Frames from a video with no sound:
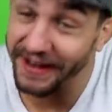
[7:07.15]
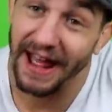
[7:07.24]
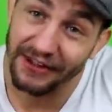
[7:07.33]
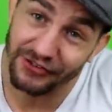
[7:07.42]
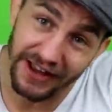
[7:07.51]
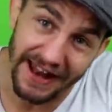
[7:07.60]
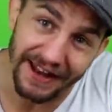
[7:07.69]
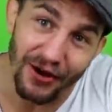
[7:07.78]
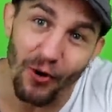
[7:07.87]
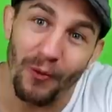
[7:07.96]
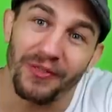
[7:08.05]
It actually had to
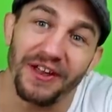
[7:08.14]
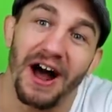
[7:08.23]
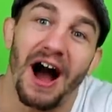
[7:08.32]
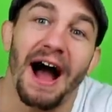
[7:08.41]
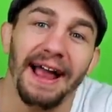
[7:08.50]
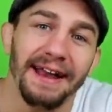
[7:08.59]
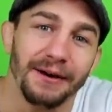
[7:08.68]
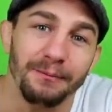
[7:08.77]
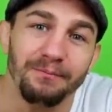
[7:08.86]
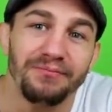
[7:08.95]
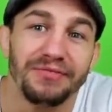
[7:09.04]
go with an
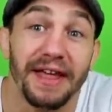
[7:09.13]
item